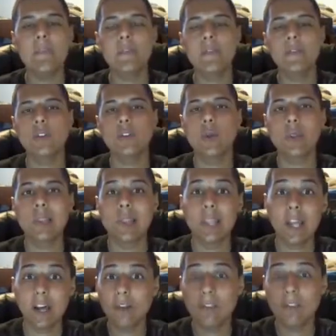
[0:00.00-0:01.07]
Even if you don't
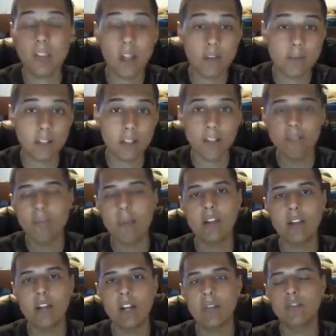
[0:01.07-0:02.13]
love, love, love
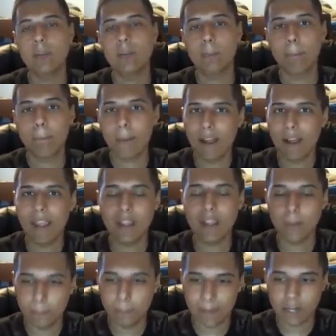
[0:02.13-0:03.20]
Minecraft, you're buying
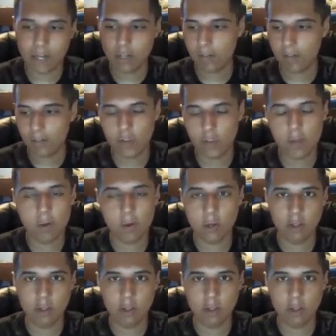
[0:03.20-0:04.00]
a Minecraft creeper